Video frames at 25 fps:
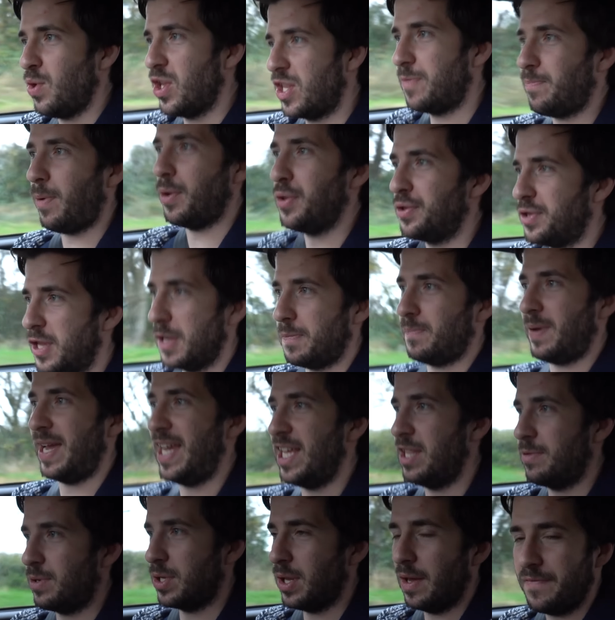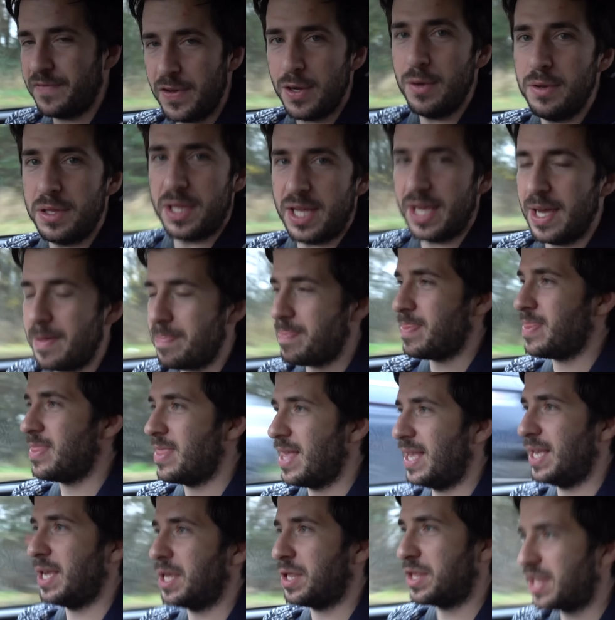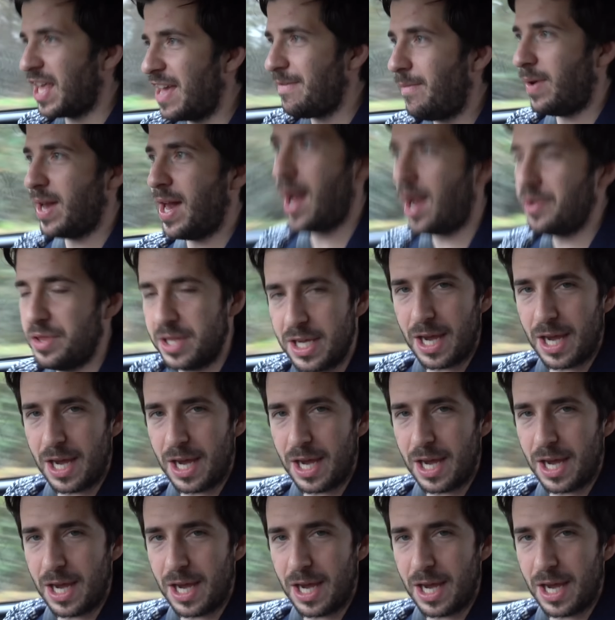a sponsored piece, because I've used it and it's saved my ass